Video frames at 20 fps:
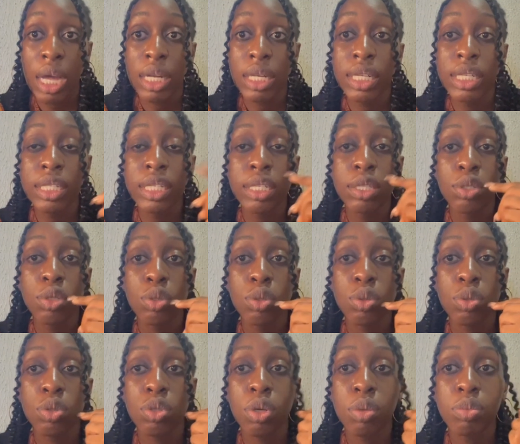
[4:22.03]
leading
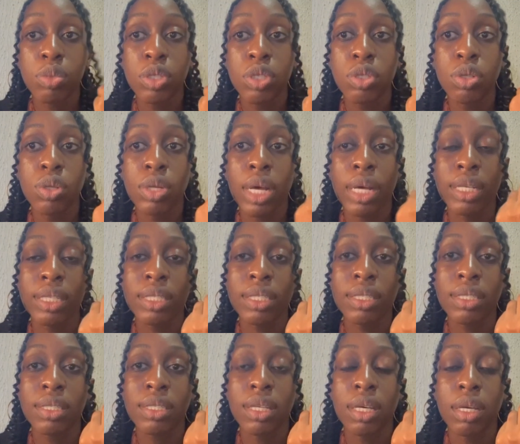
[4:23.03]
to something known
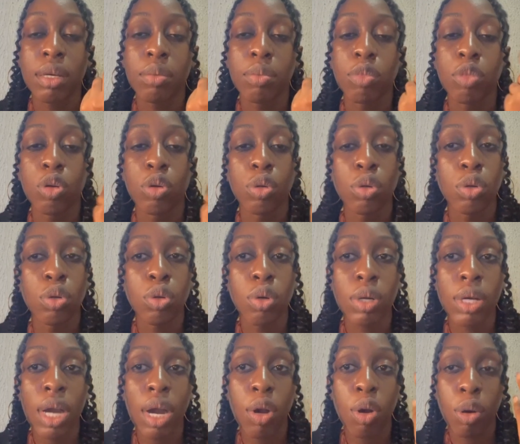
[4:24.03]
as
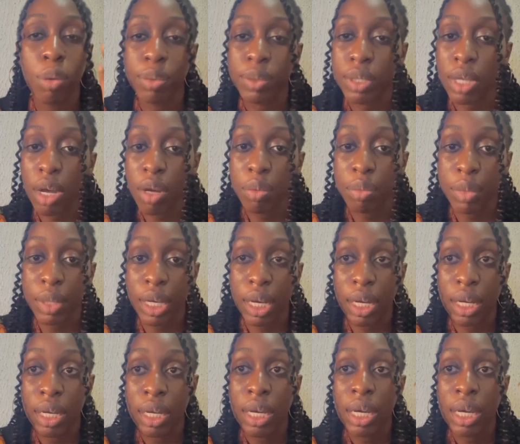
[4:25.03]
gonococcal ophthalmia.